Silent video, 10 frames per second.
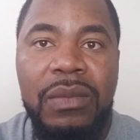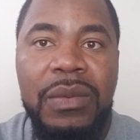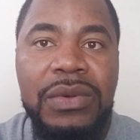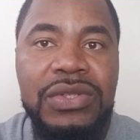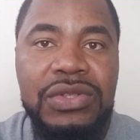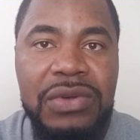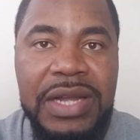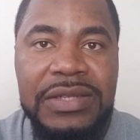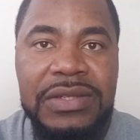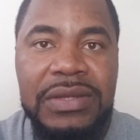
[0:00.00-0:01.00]
When we're
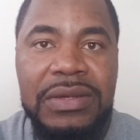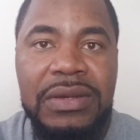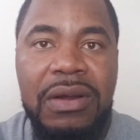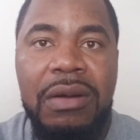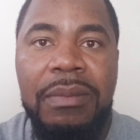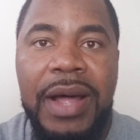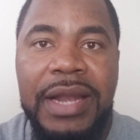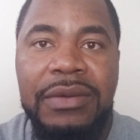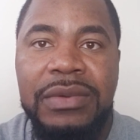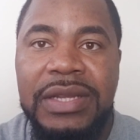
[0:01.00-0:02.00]
stressed, our
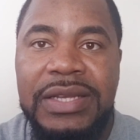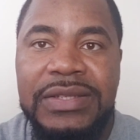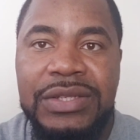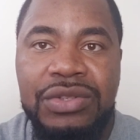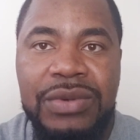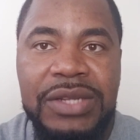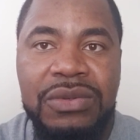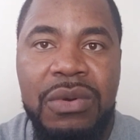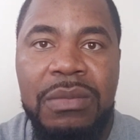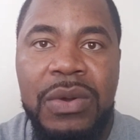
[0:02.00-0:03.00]
body releases stress
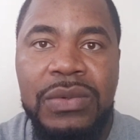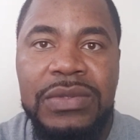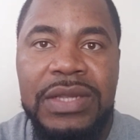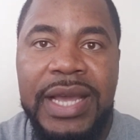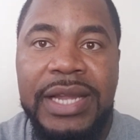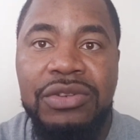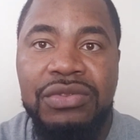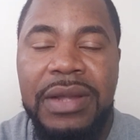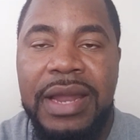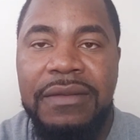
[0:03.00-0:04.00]
hormones that can
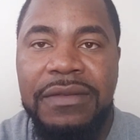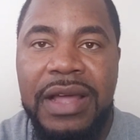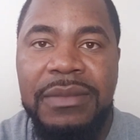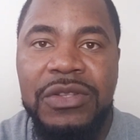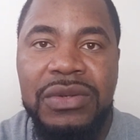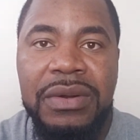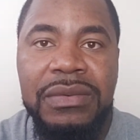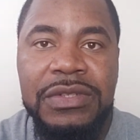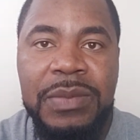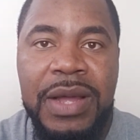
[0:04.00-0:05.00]
trigger an inflammatory
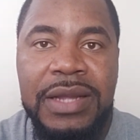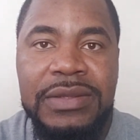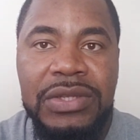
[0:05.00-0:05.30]
response.